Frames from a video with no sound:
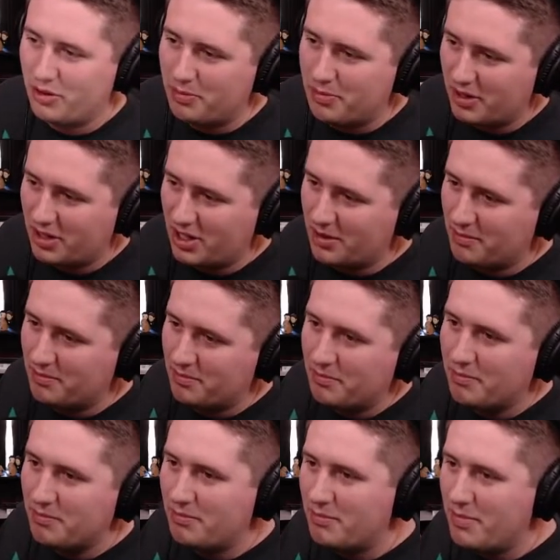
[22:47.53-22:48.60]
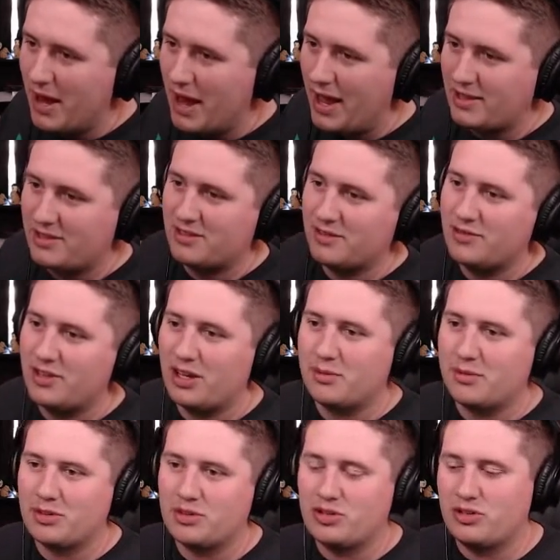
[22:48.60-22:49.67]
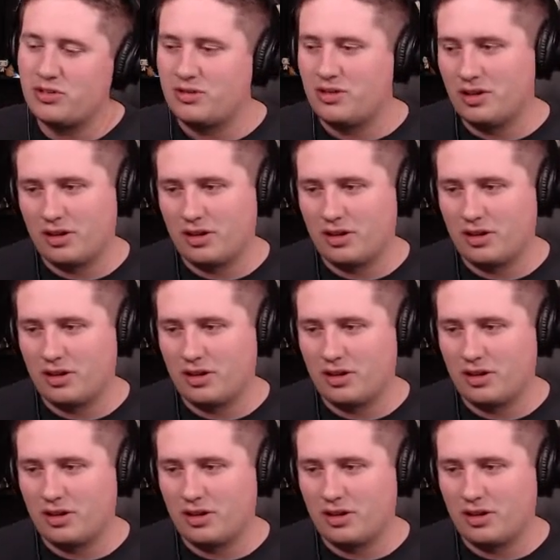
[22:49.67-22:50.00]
though, picking up massive damage.